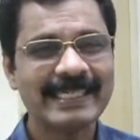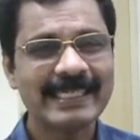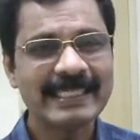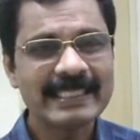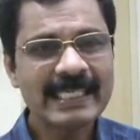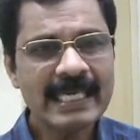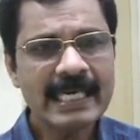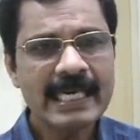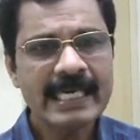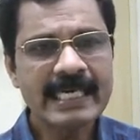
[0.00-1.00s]

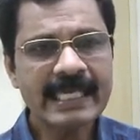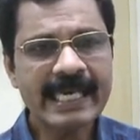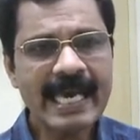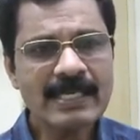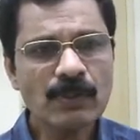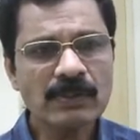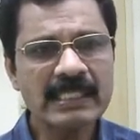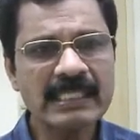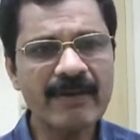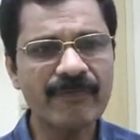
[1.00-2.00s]
See, in the case of
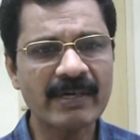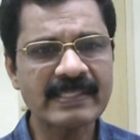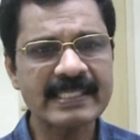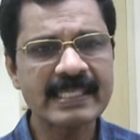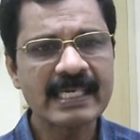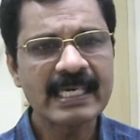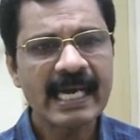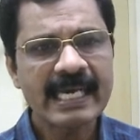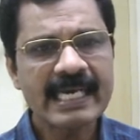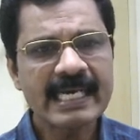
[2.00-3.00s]
Sisyphus,
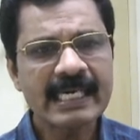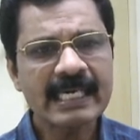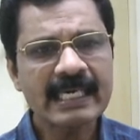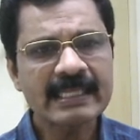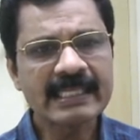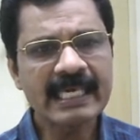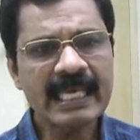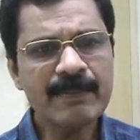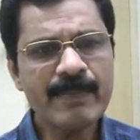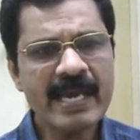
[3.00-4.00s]
here
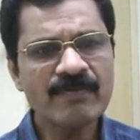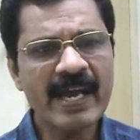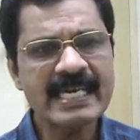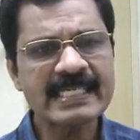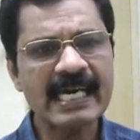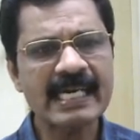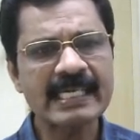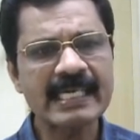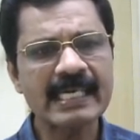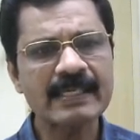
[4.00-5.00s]
three main veins are
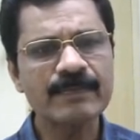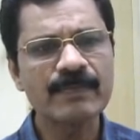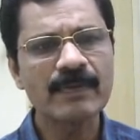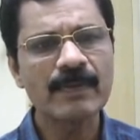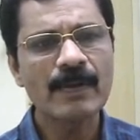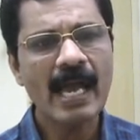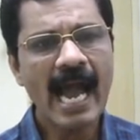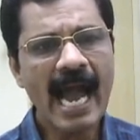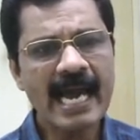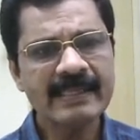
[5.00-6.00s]
here.
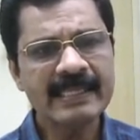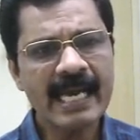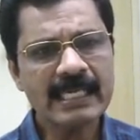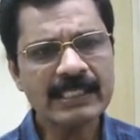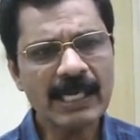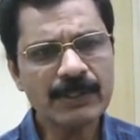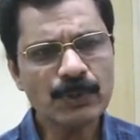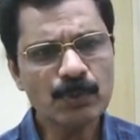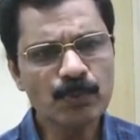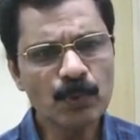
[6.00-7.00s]
And they
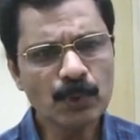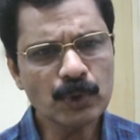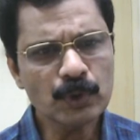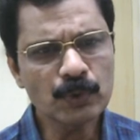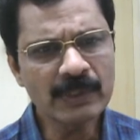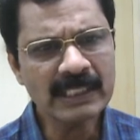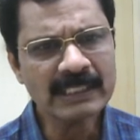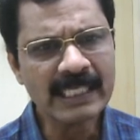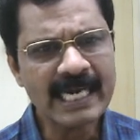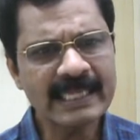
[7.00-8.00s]
tend to move
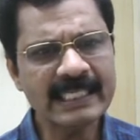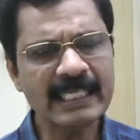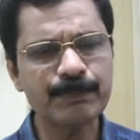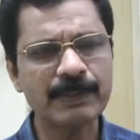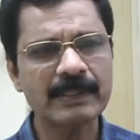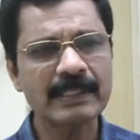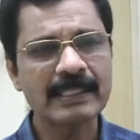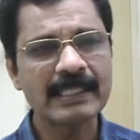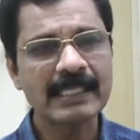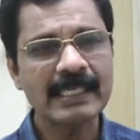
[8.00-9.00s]
towards at the tip.
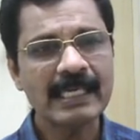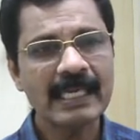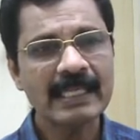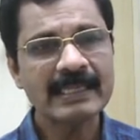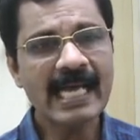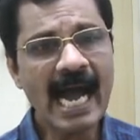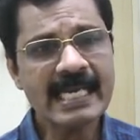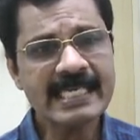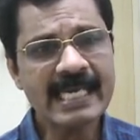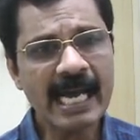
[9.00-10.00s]

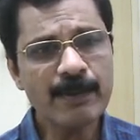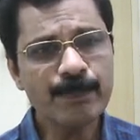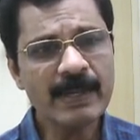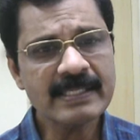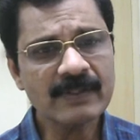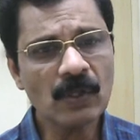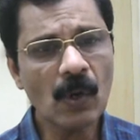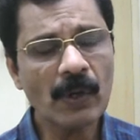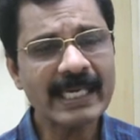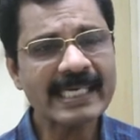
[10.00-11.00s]
That type is
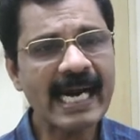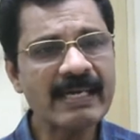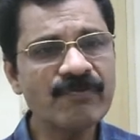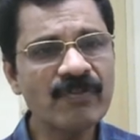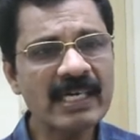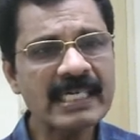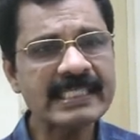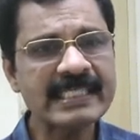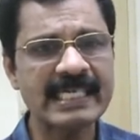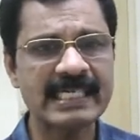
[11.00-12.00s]
called
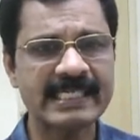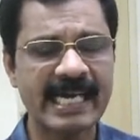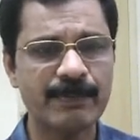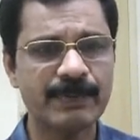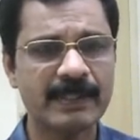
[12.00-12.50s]
convergent type.